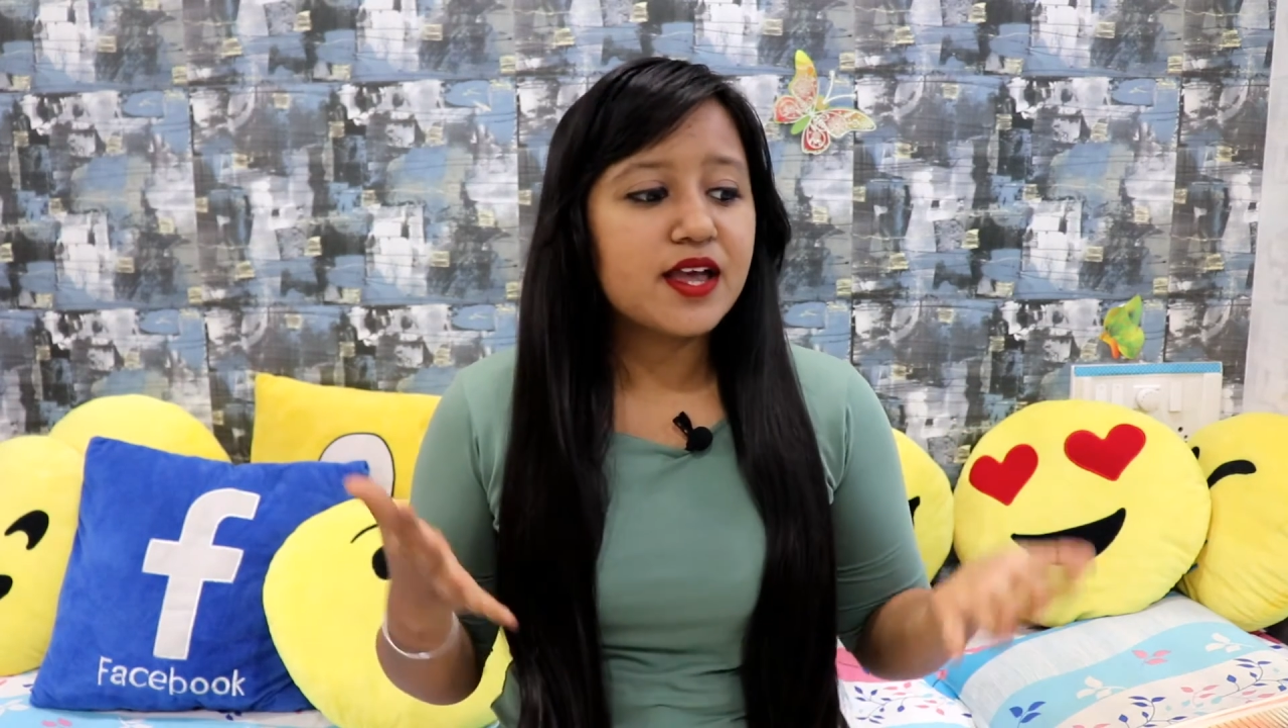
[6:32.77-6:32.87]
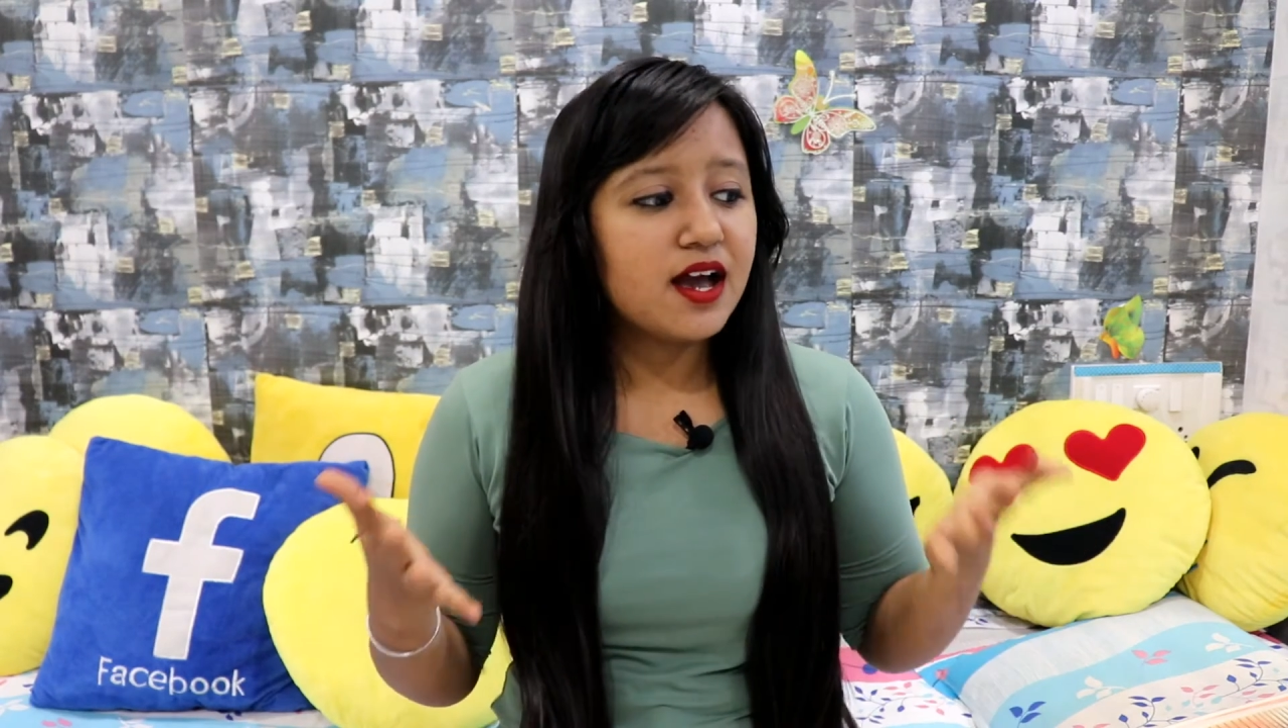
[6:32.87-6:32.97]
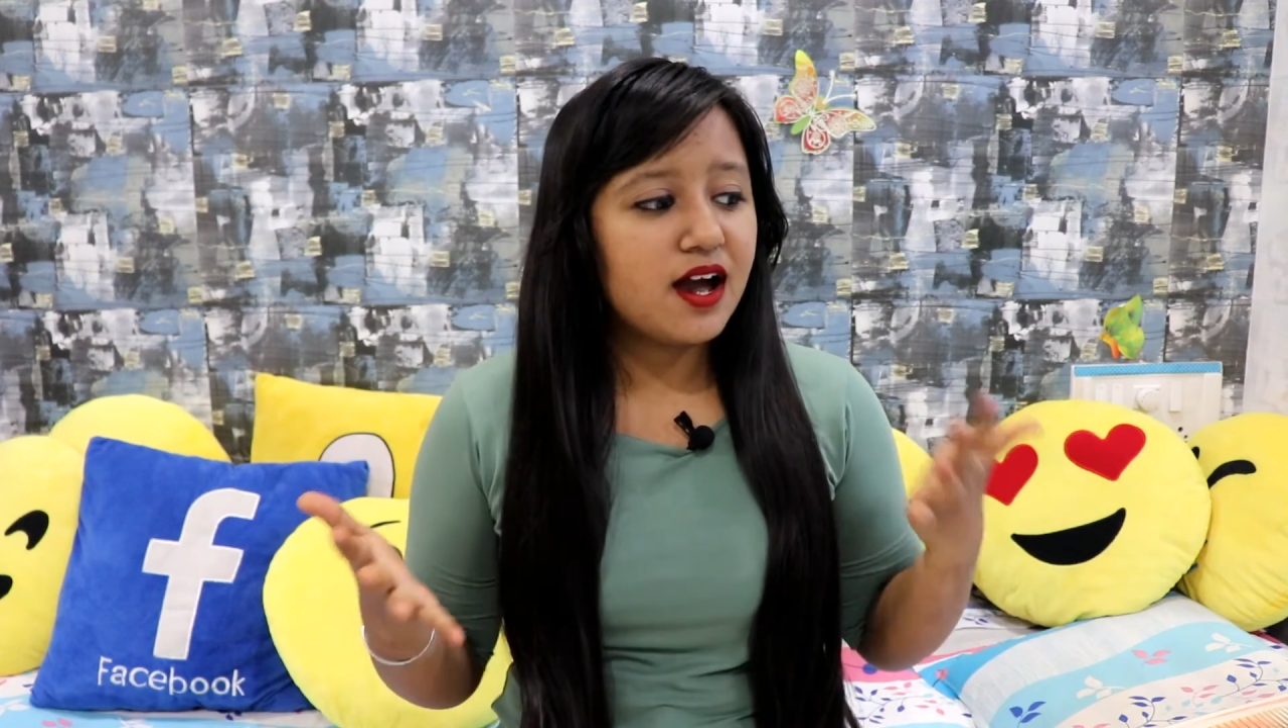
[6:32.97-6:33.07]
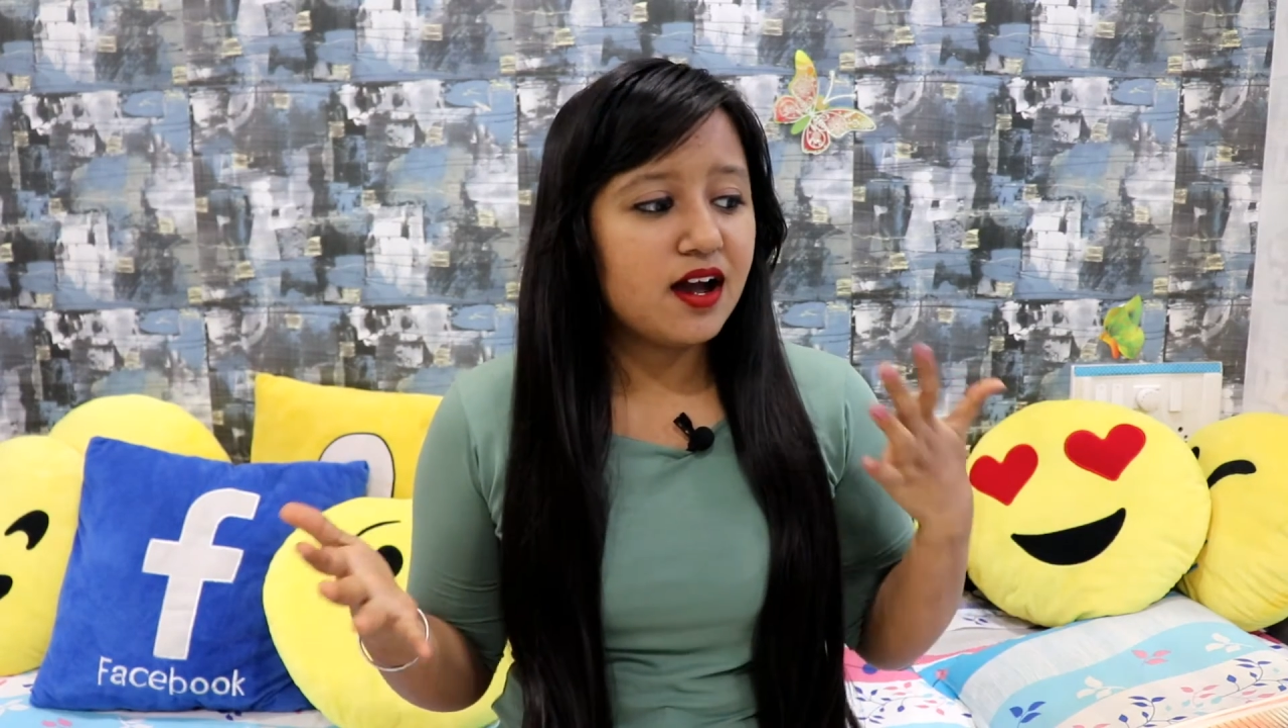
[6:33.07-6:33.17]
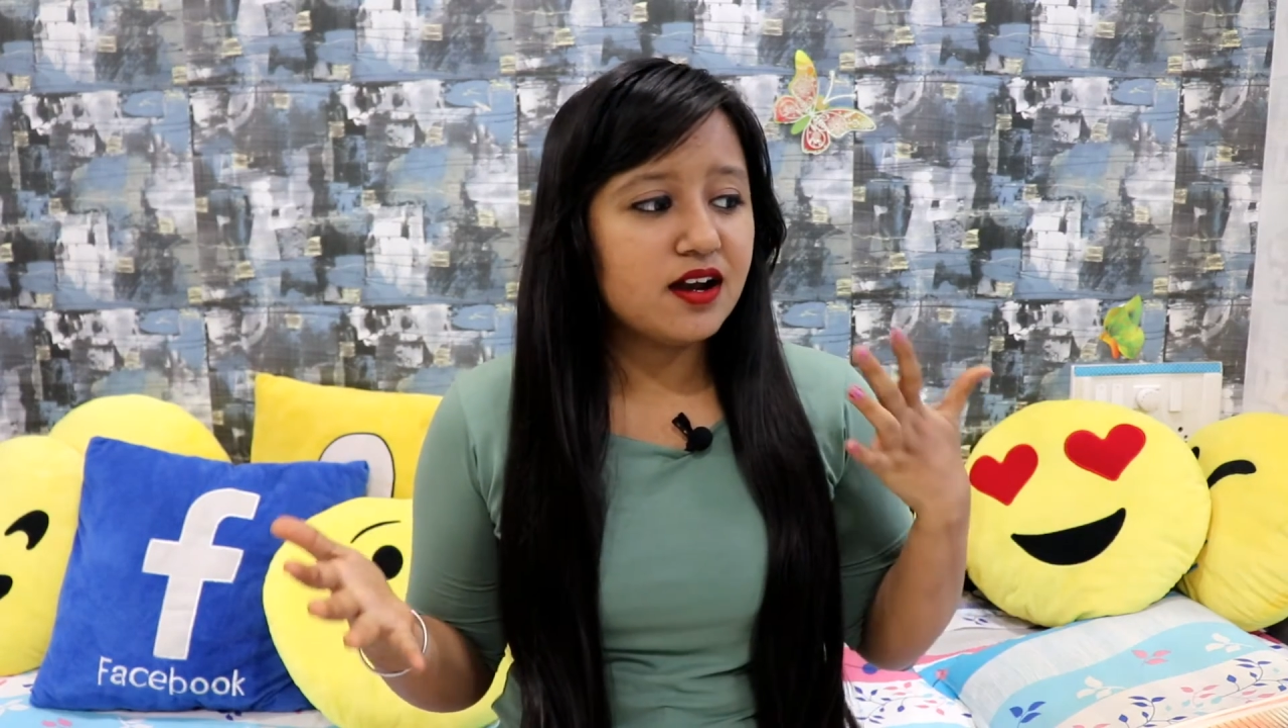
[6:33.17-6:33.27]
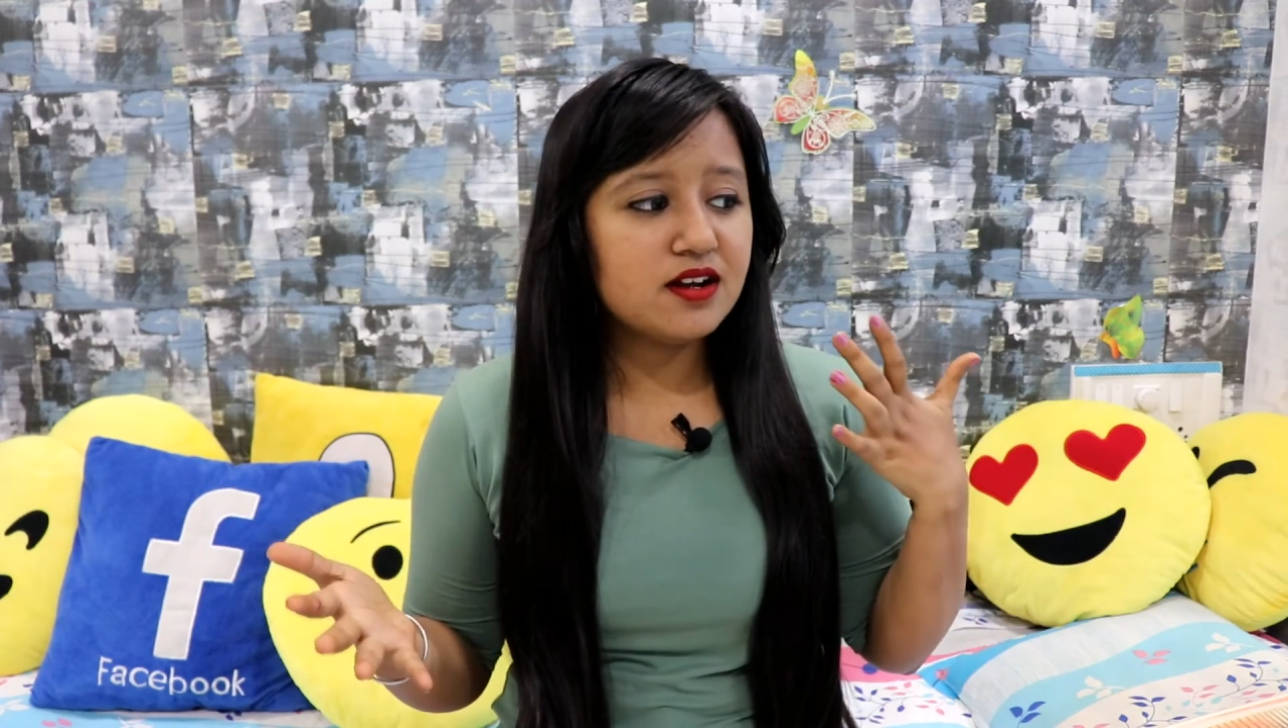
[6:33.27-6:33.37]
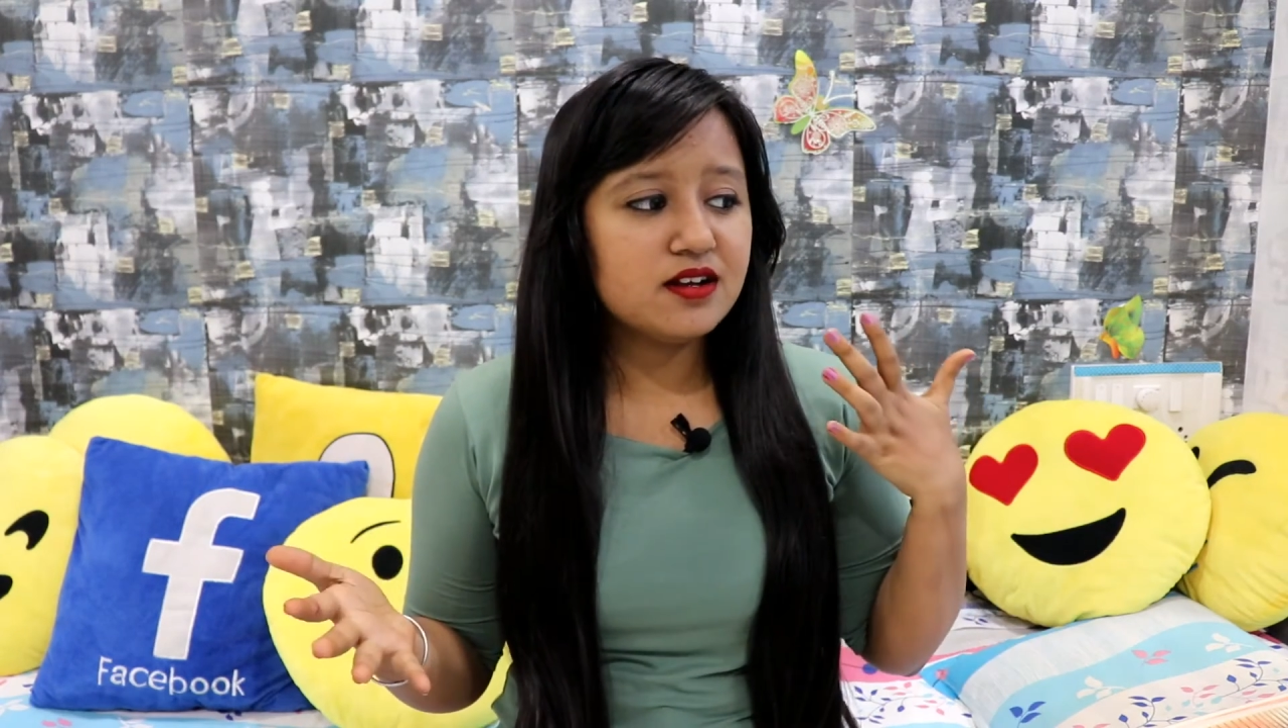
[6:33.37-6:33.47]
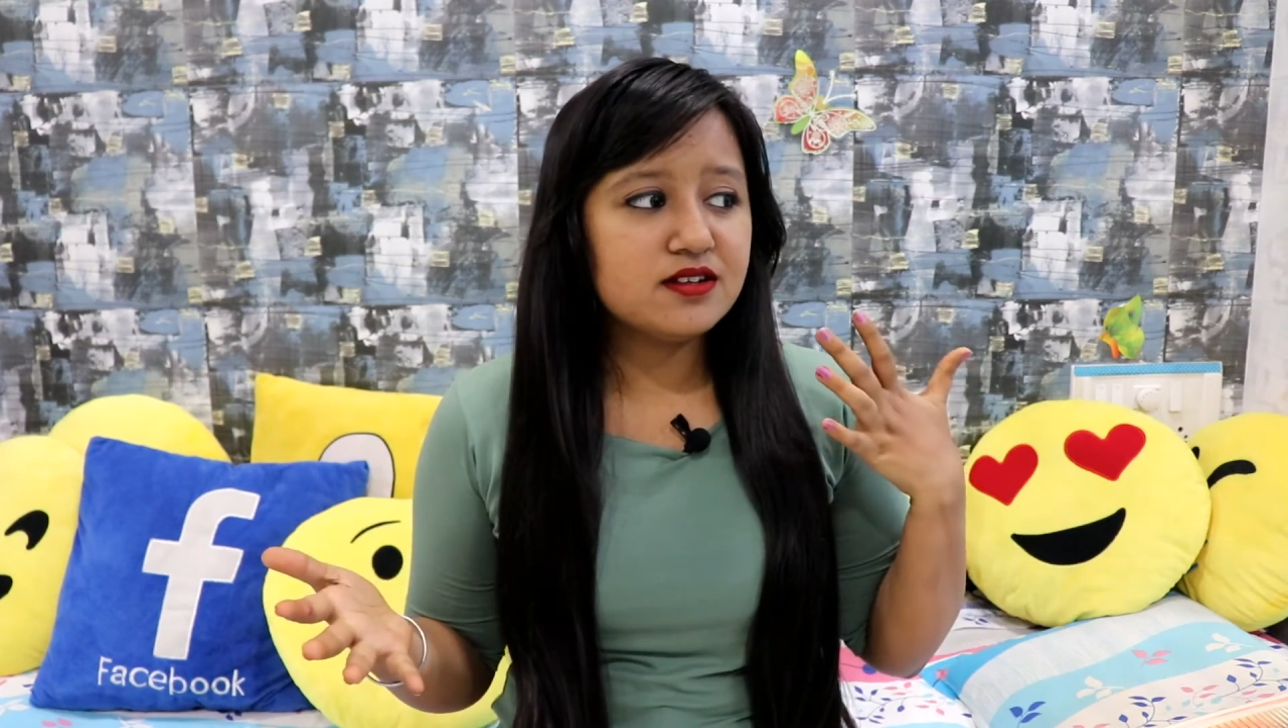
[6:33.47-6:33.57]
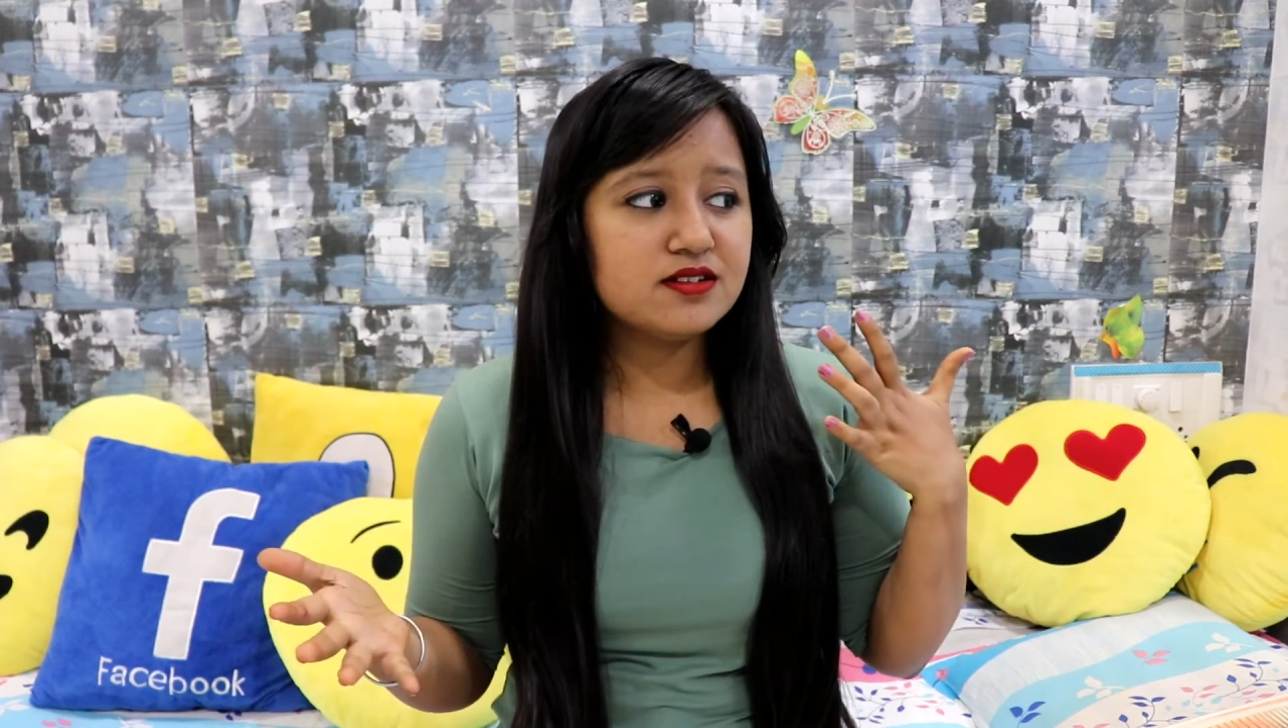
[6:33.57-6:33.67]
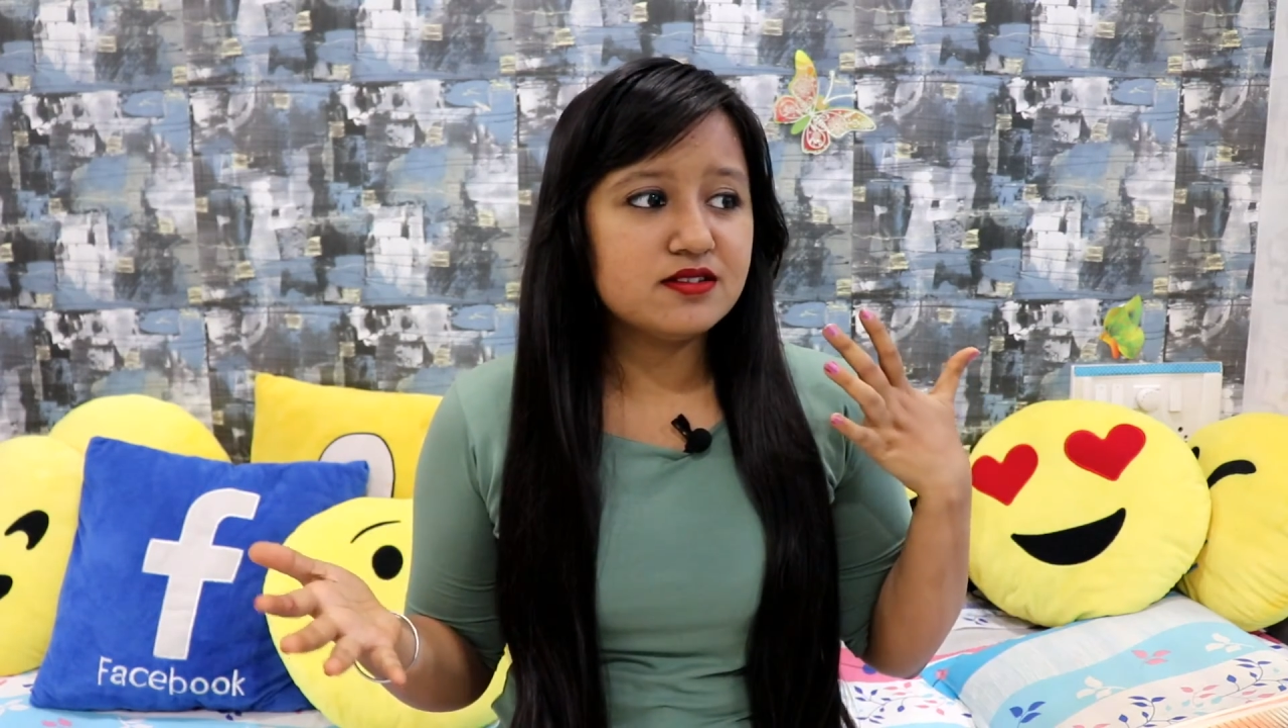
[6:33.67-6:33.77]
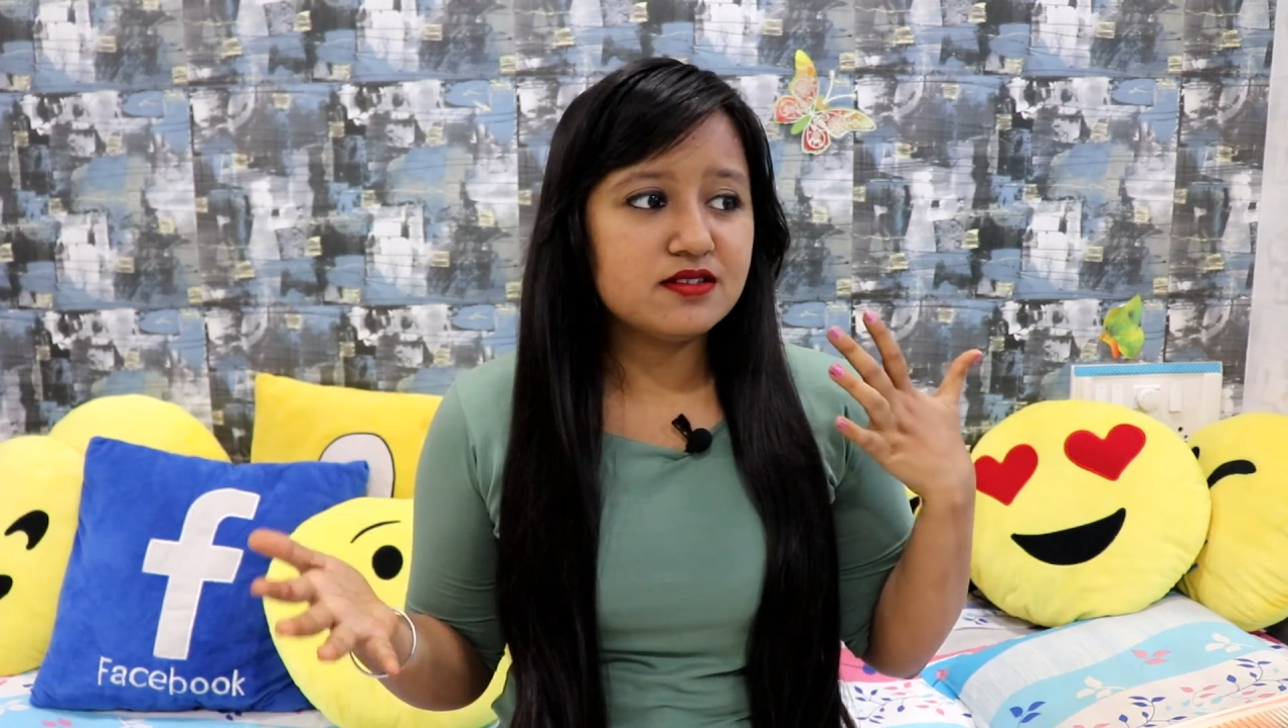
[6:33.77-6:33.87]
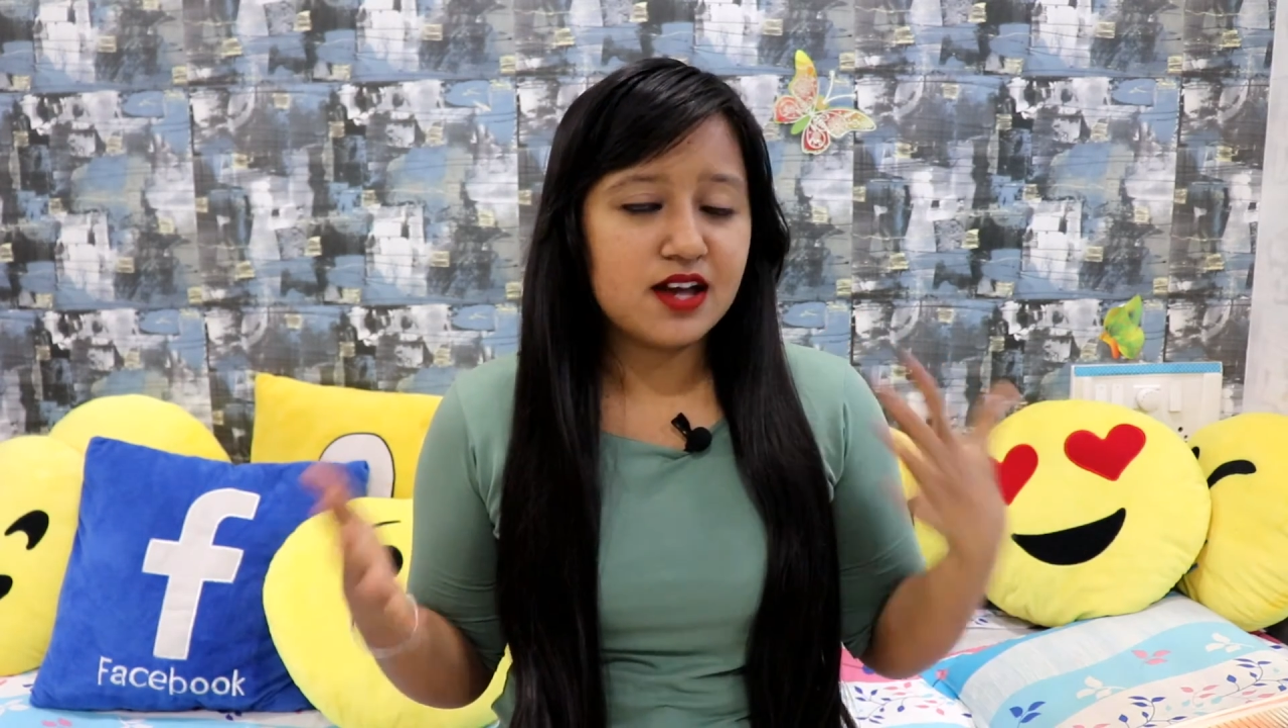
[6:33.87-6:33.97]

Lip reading: And